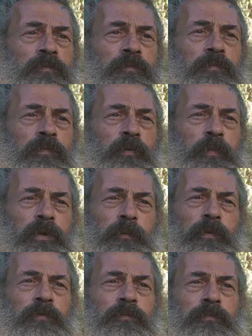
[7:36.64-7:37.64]
Where
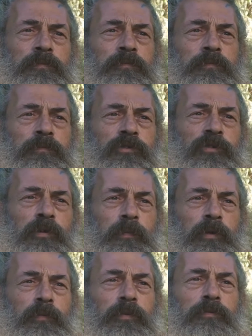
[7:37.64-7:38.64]
people treat
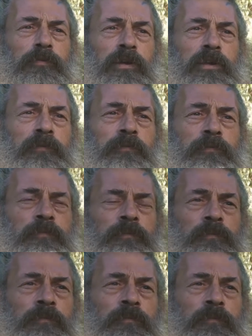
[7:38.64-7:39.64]
people right
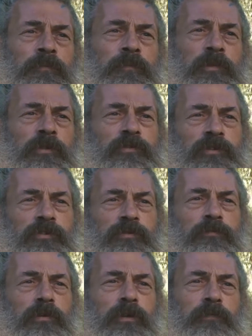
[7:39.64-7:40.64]
because it's the
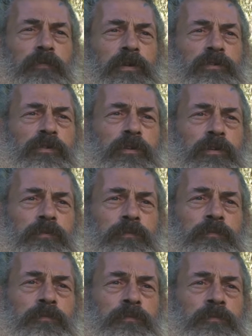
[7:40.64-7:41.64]
right thing to do
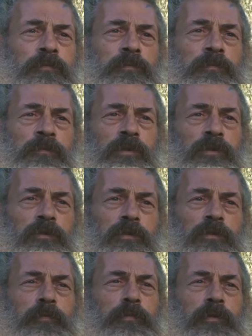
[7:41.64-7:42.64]
and not
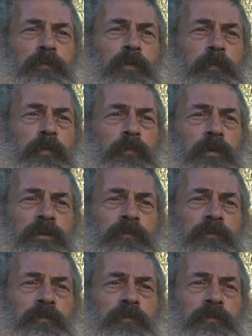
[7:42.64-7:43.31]
the profitable one.